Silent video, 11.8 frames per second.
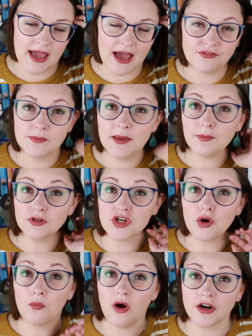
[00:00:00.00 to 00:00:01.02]
Half the people
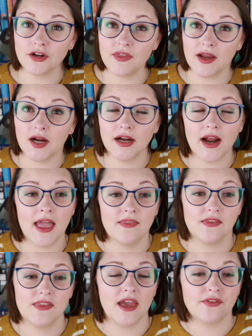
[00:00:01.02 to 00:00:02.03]
don't want her there, and
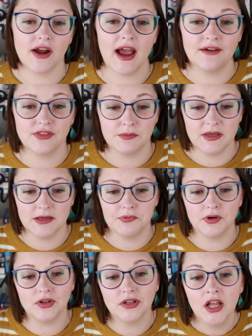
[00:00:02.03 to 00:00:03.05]
then the other half of the
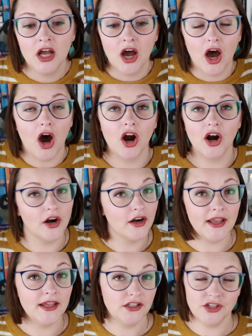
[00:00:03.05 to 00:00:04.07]
people are,
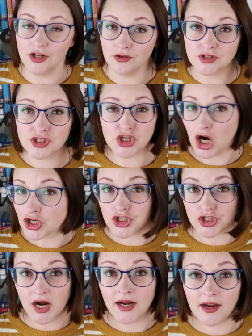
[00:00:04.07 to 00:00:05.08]
in, you know,
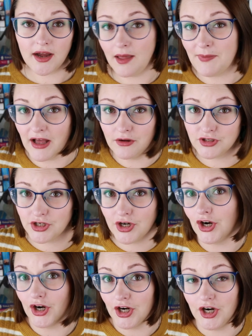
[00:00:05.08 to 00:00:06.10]
starstruck about
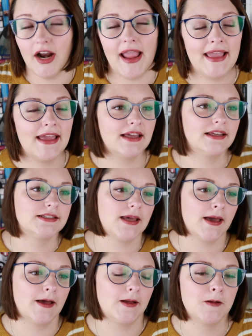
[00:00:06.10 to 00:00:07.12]
her,
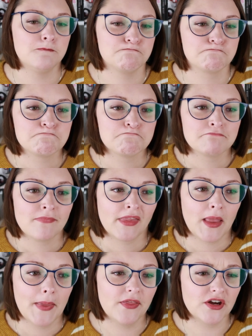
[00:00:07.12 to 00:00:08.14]
and
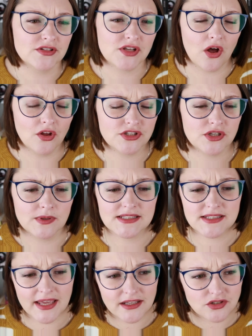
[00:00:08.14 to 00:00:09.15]
there's also a
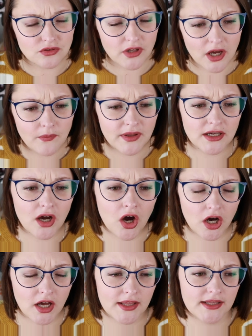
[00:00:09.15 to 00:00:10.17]
scandal going
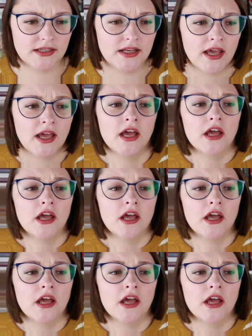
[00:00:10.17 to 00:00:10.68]
on.